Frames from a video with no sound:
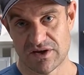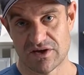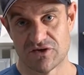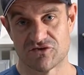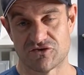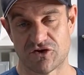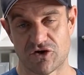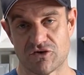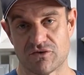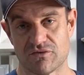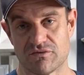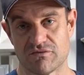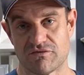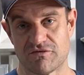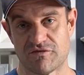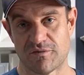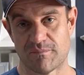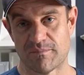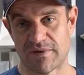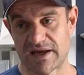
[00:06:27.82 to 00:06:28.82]
So
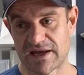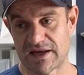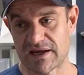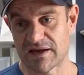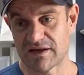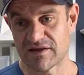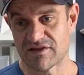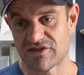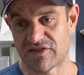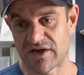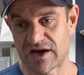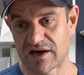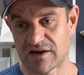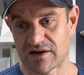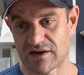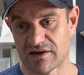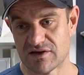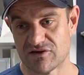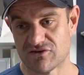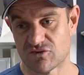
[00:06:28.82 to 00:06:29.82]
for me,
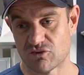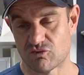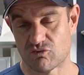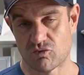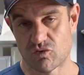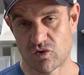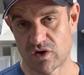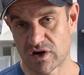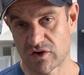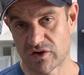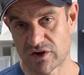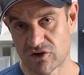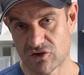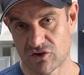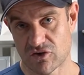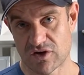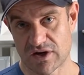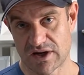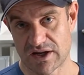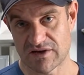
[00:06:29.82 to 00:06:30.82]
that is a really
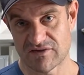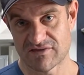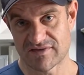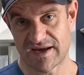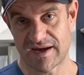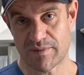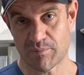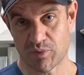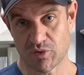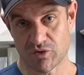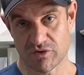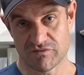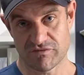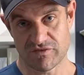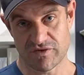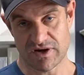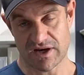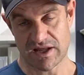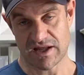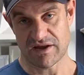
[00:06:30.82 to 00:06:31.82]
good example
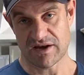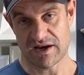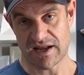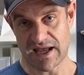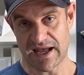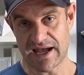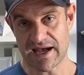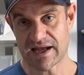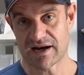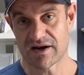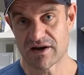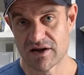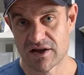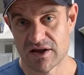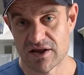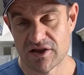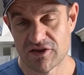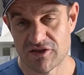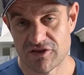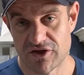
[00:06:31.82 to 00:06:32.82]
of an ad
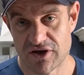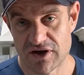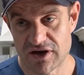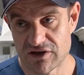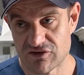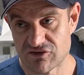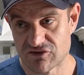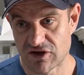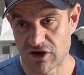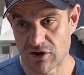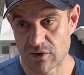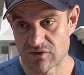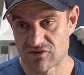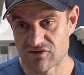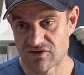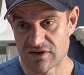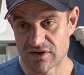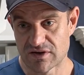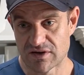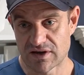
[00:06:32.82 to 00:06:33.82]
that is going
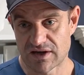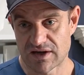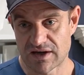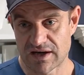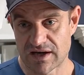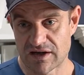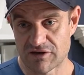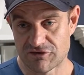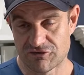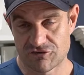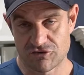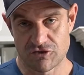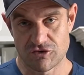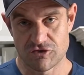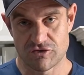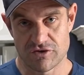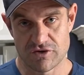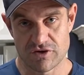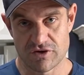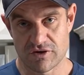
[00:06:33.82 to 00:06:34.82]
to cut
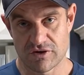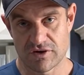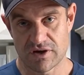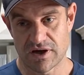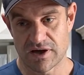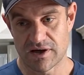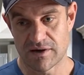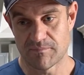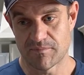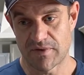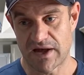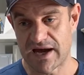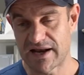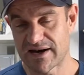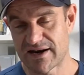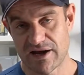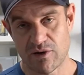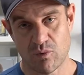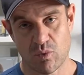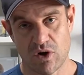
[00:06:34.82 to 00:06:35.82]
through the
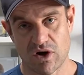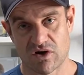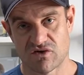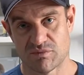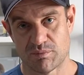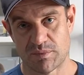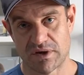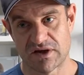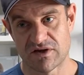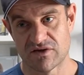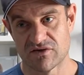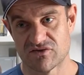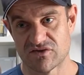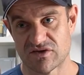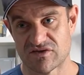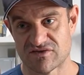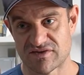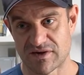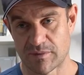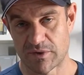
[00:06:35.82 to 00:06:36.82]
ad networks,
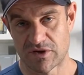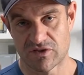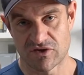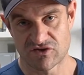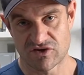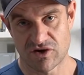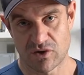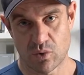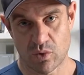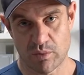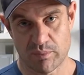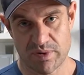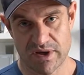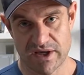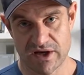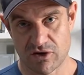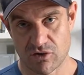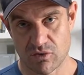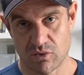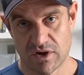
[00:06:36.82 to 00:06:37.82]
because it's something that's going to
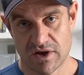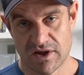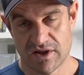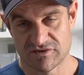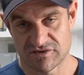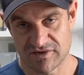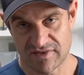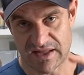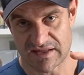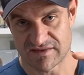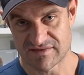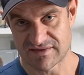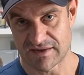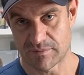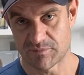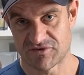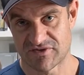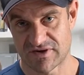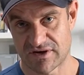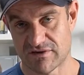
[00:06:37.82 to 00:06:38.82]
appeal to that
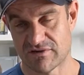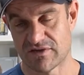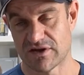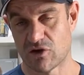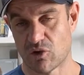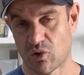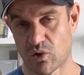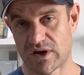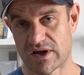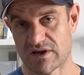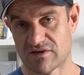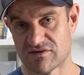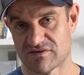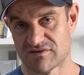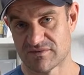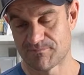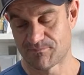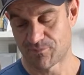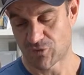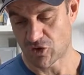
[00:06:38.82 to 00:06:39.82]
subset of the
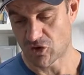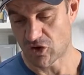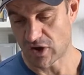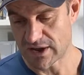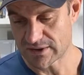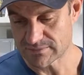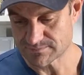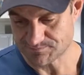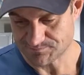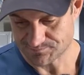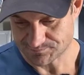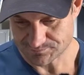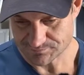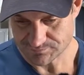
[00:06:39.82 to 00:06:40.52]
audience, all right?